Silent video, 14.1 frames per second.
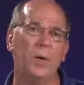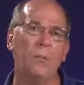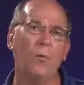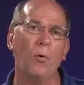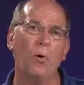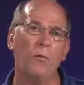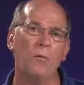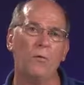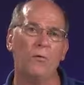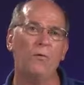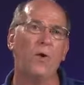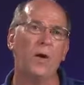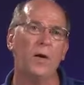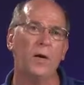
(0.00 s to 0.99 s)
important for
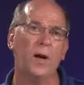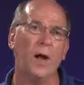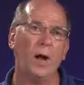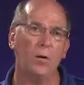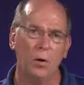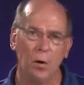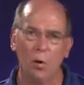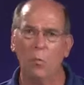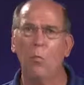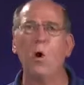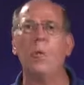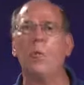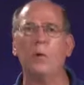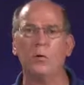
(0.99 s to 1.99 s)
finding out
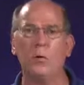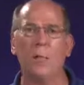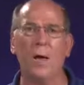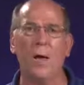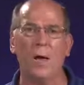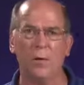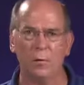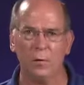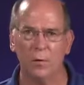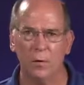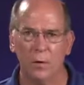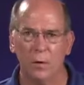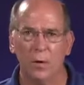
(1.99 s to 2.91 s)
what worked the best.